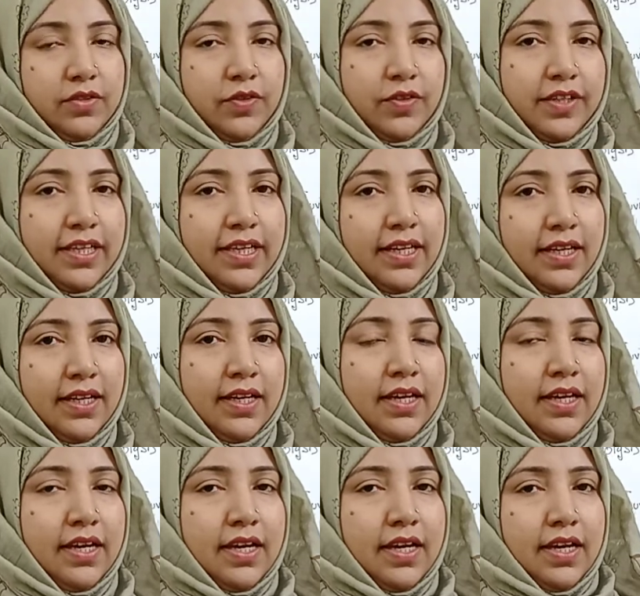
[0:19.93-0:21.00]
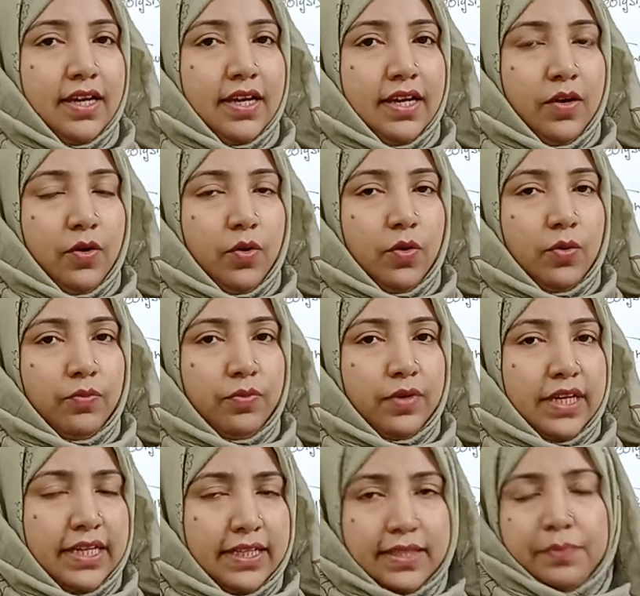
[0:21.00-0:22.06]
Okay?
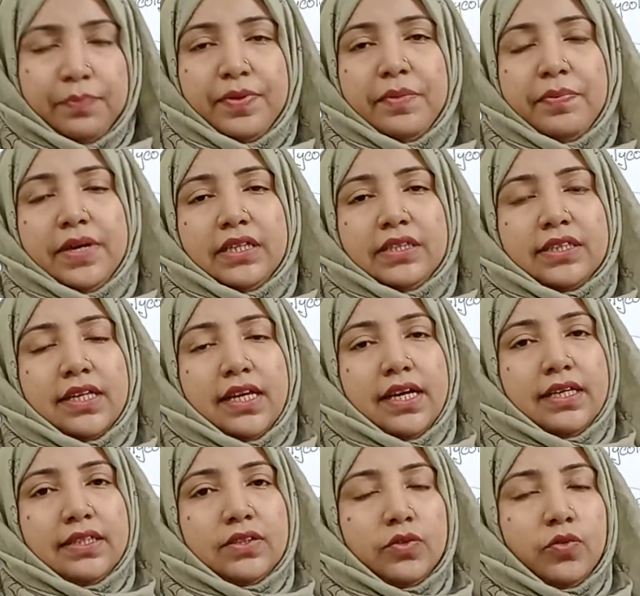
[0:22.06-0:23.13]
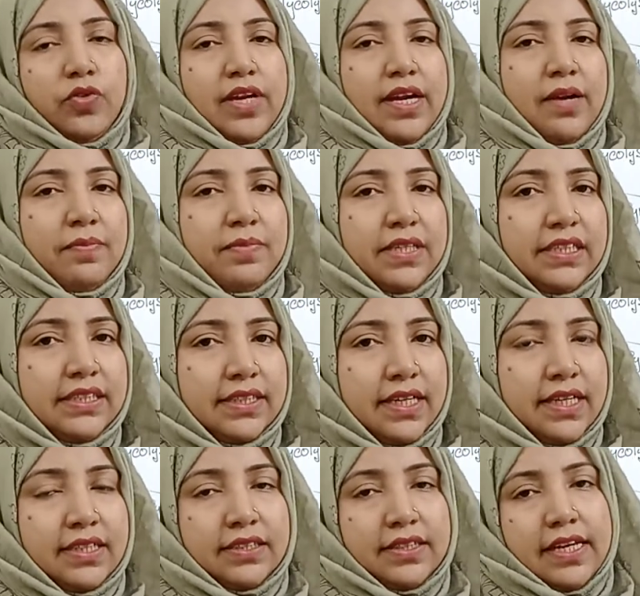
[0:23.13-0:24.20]
In the previous class we have
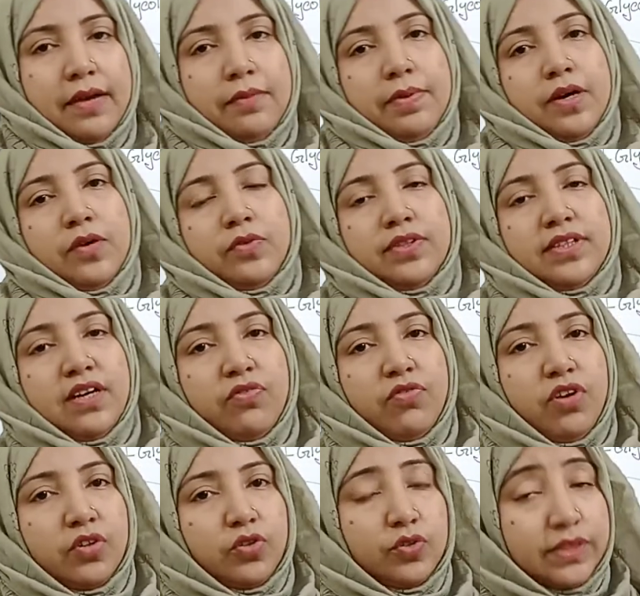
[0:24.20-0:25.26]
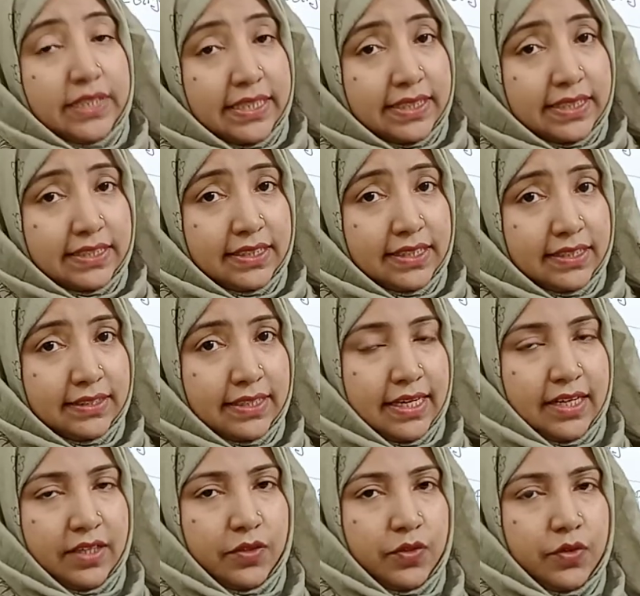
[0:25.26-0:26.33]
discussed about the photosynthesis
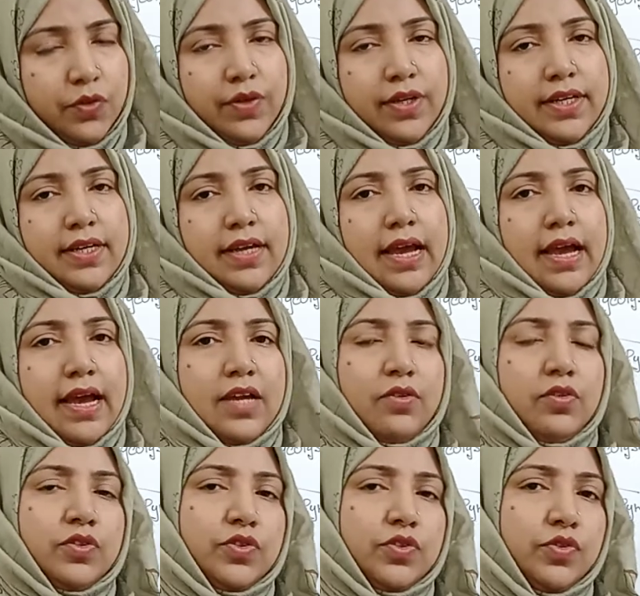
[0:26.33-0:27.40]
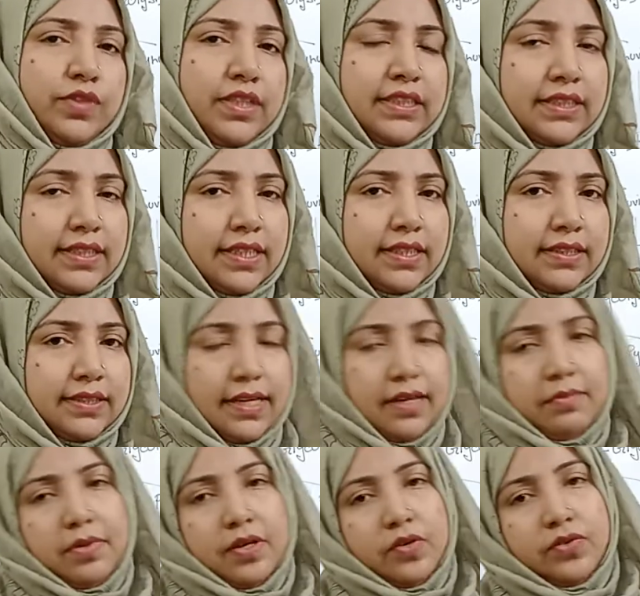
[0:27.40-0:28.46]
and today I also discuss
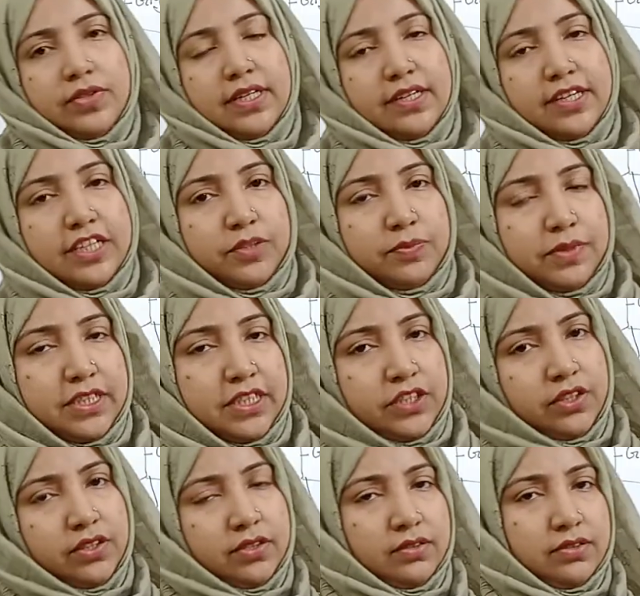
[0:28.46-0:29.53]
about the respiration.